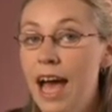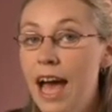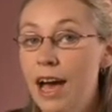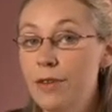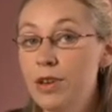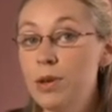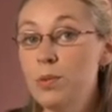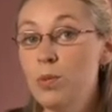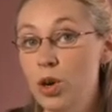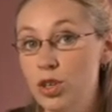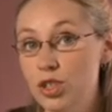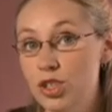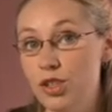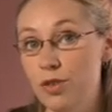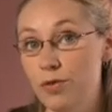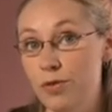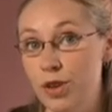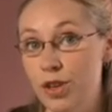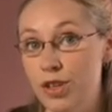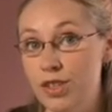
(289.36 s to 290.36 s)
Having watched
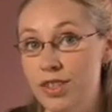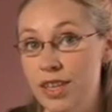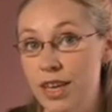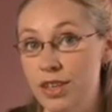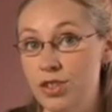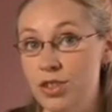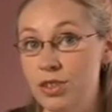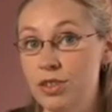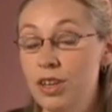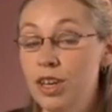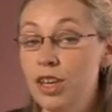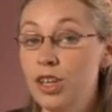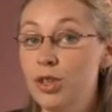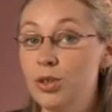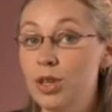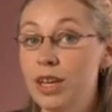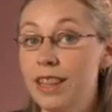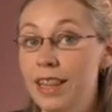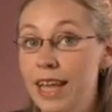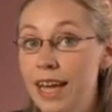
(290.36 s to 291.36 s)
the first session,
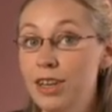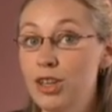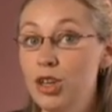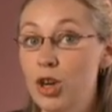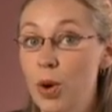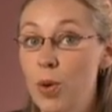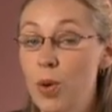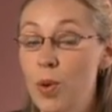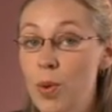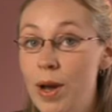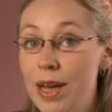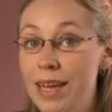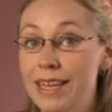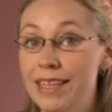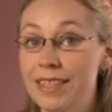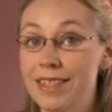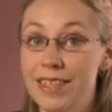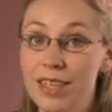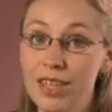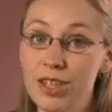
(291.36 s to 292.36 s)
you can then go away
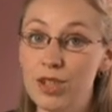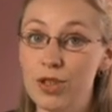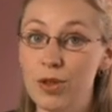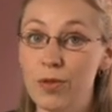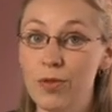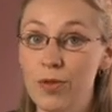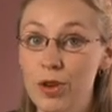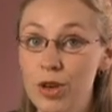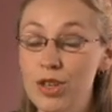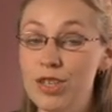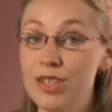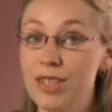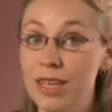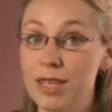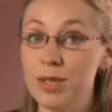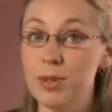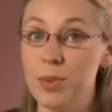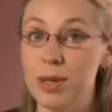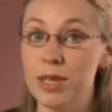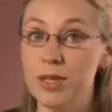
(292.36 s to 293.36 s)
and teach the first
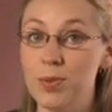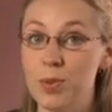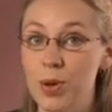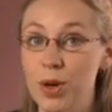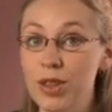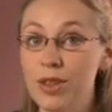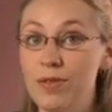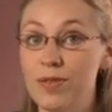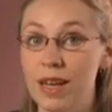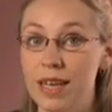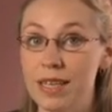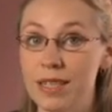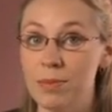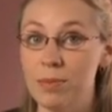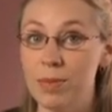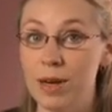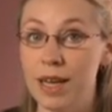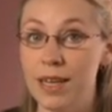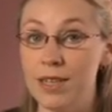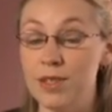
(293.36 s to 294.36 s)
6 weeks worth of
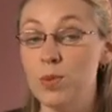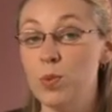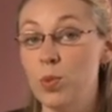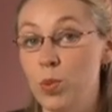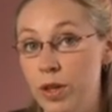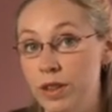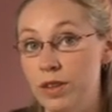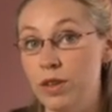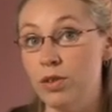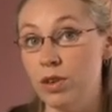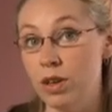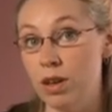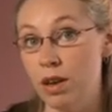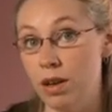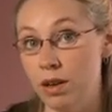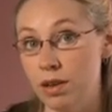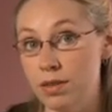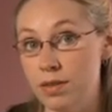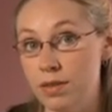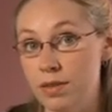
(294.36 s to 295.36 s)
lesson plans with your
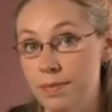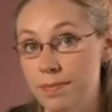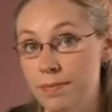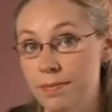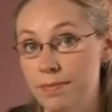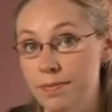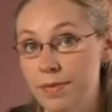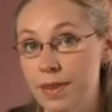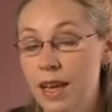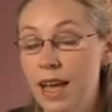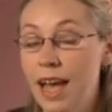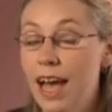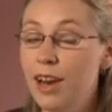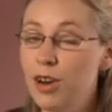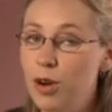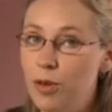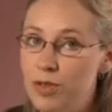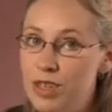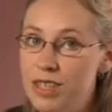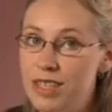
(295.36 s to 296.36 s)
class.
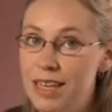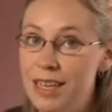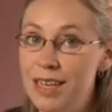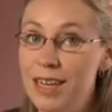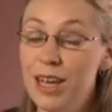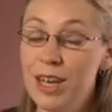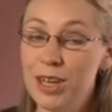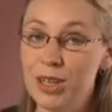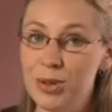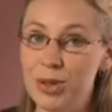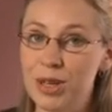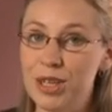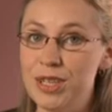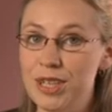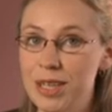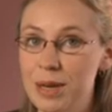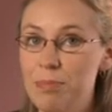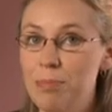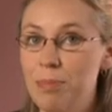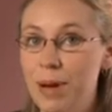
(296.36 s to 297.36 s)
And obviously, you can
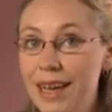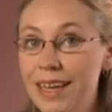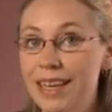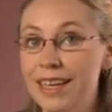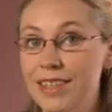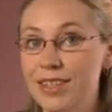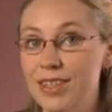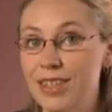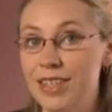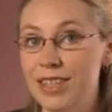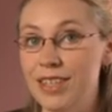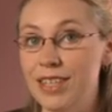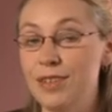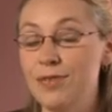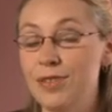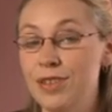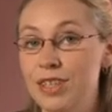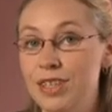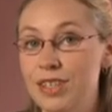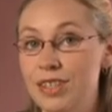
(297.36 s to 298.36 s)
dip back into the
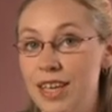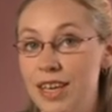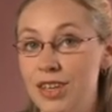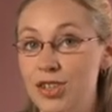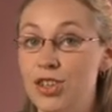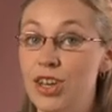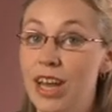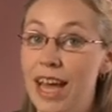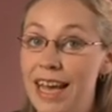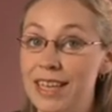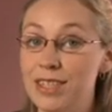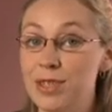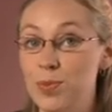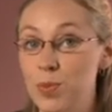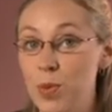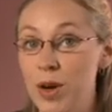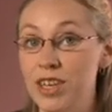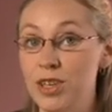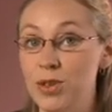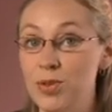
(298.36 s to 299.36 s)
DVD session as
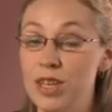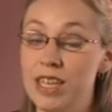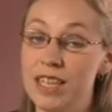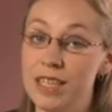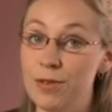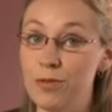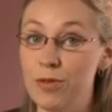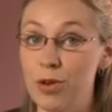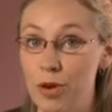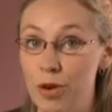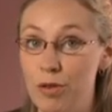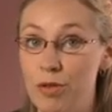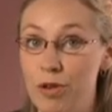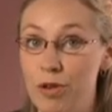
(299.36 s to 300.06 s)
and when you need it for